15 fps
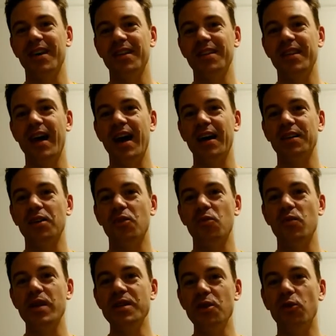that
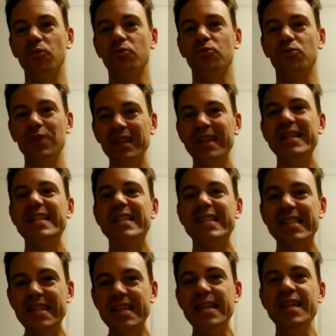we don't really
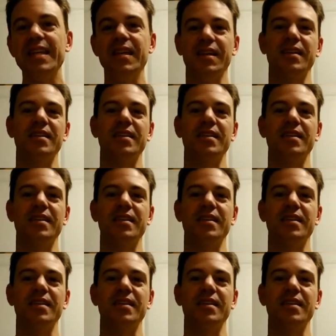see